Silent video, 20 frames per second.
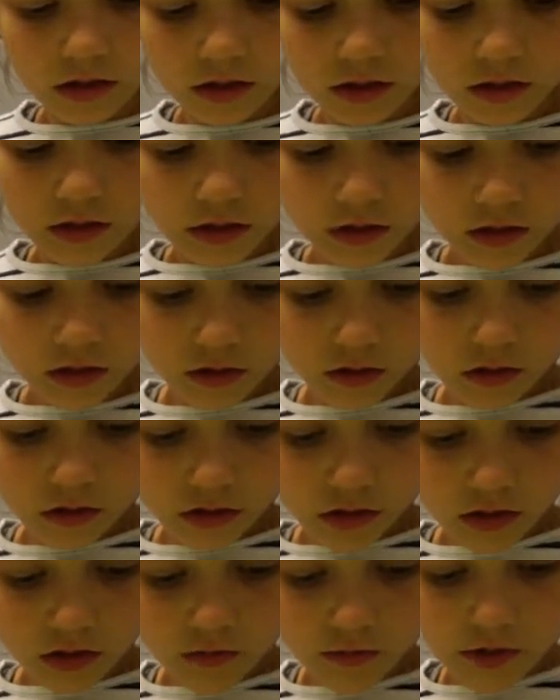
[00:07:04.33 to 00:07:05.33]
So
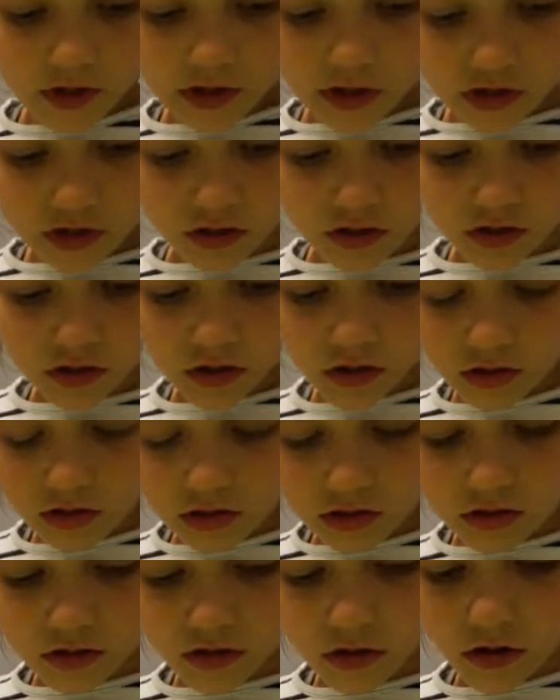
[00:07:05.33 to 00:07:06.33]
just make sure it's all
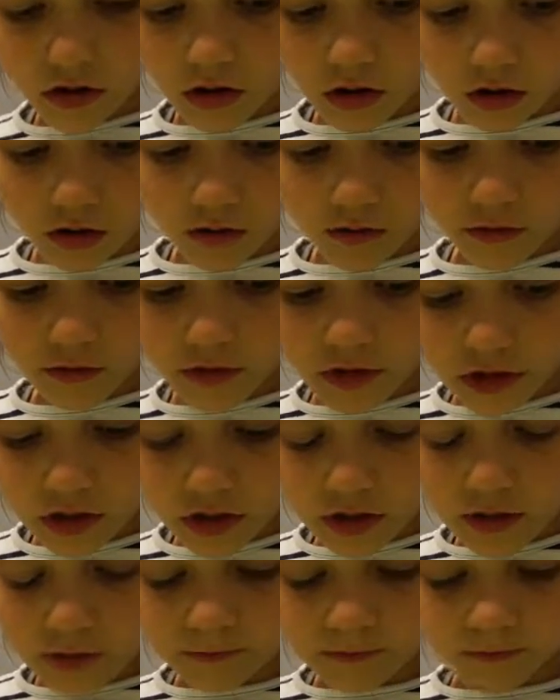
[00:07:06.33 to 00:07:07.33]
dissolved.
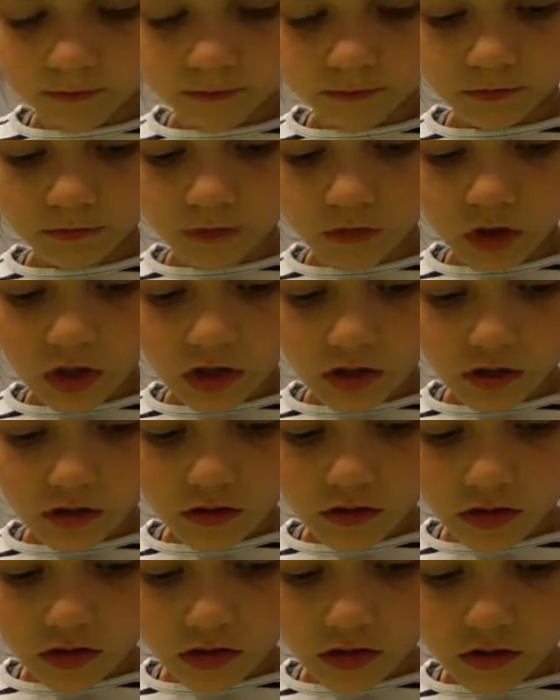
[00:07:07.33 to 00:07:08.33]
And you
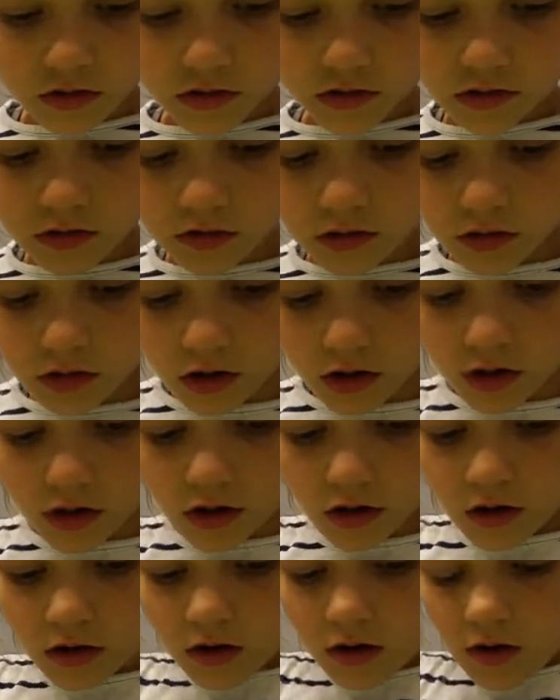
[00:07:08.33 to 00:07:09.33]
can start
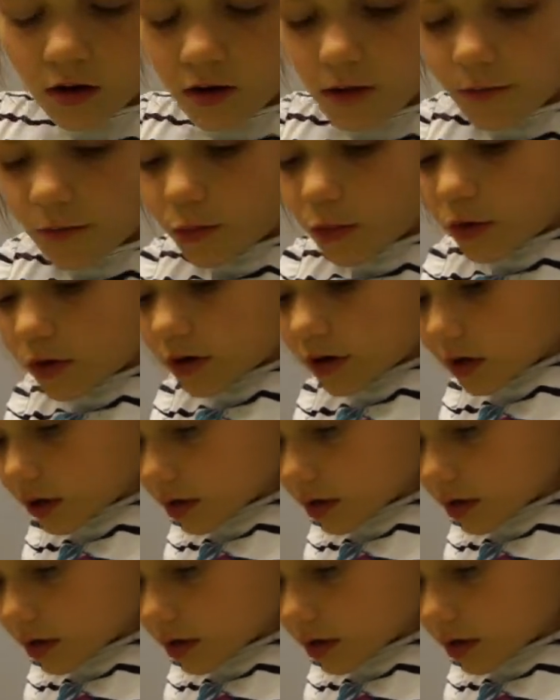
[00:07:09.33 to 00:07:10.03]
pouring a